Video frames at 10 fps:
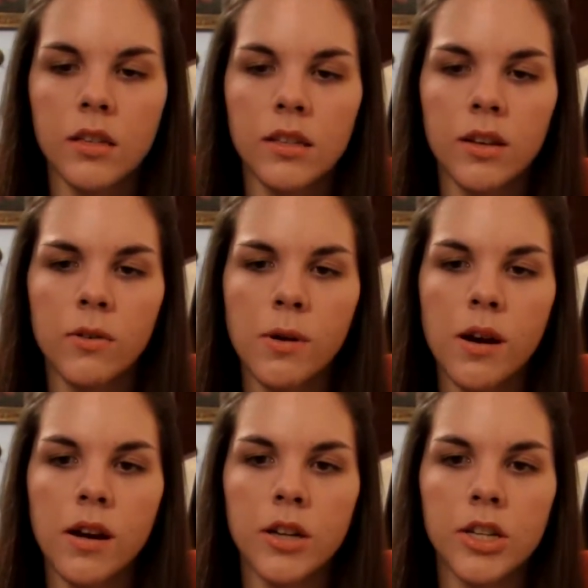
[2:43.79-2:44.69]
So
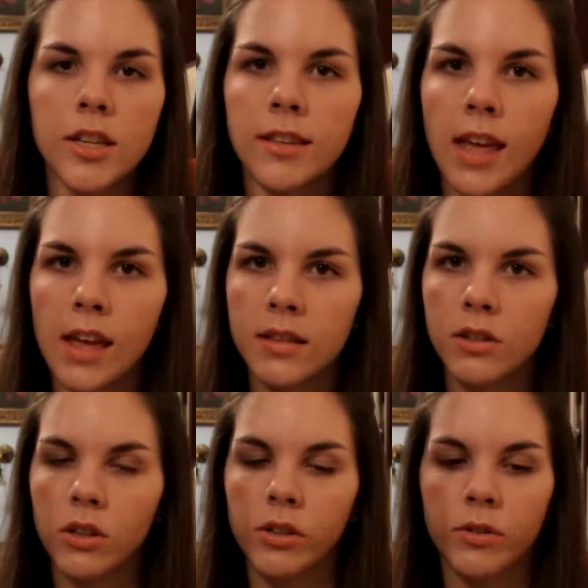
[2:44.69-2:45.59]
she
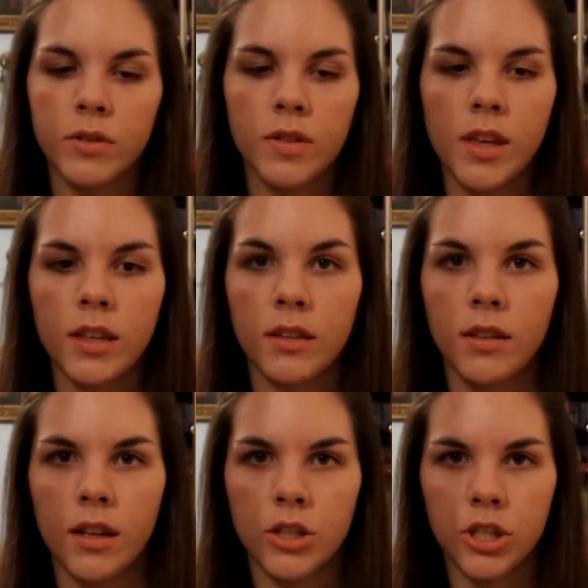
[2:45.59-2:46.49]
takes all those
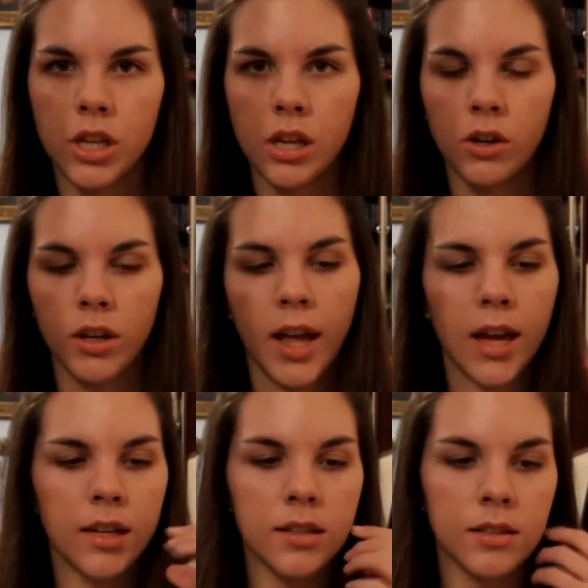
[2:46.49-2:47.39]
teeth that she
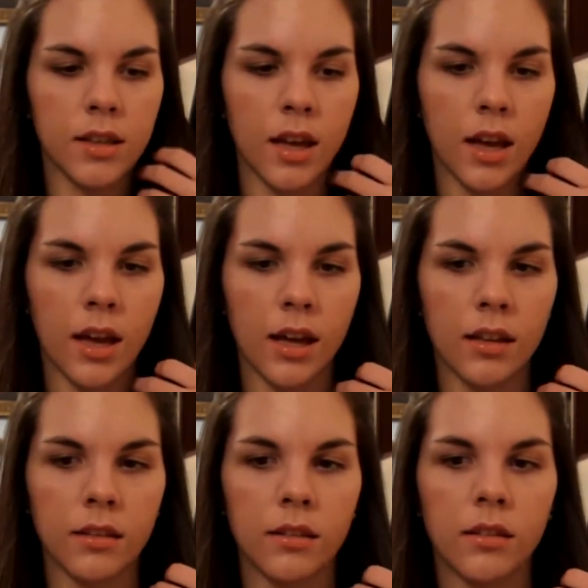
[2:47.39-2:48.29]
collects
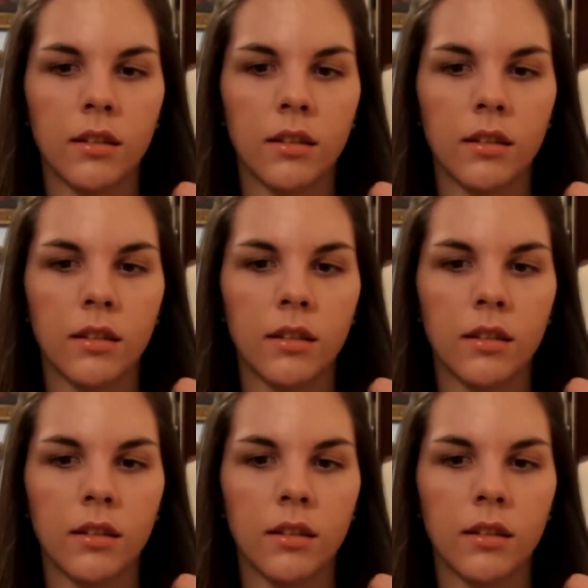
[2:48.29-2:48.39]
and